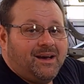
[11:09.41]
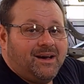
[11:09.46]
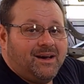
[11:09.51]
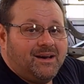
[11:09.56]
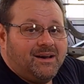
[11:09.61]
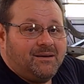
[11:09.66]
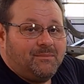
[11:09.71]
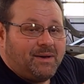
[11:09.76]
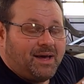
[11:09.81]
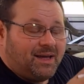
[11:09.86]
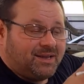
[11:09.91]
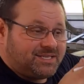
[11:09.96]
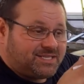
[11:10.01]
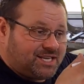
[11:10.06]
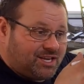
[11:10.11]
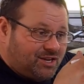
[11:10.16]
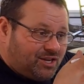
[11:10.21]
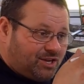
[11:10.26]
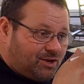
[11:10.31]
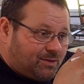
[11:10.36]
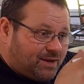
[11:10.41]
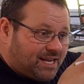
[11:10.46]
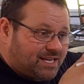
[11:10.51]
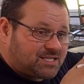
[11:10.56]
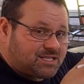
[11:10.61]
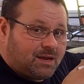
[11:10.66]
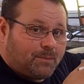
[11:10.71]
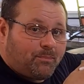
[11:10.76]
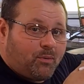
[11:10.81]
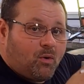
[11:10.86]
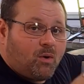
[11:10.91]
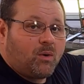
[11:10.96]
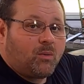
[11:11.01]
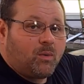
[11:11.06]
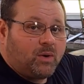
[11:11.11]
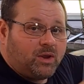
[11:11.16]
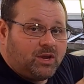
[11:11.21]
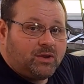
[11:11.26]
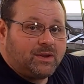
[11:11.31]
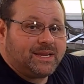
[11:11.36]
until you get to a
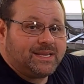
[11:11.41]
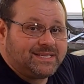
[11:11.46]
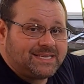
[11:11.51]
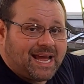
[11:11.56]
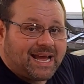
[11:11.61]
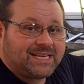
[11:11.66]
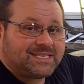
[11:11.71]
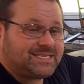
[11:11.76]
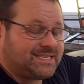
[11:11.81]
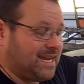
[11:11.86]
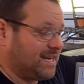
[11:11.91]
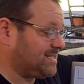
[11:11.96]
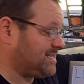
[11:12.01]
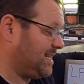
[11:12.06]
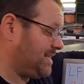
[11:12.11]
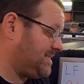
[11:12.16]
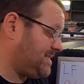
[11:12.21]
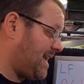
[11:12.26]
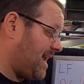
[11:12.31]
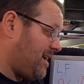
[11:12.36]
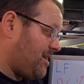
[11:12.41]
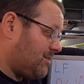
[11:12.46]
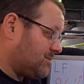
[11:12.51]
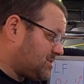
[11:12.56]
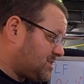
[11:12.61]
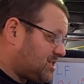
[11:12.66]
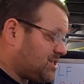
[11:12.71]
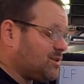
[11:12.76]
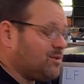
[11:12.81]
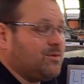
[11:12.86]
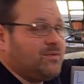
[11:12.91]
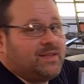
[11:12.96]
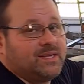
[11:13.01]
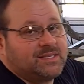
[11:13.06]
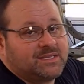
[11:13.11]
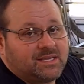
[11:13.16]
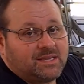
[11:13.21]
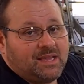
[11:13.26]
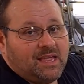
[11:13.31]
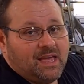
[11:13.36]
point where you can dissect it down to
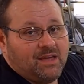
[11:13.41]
this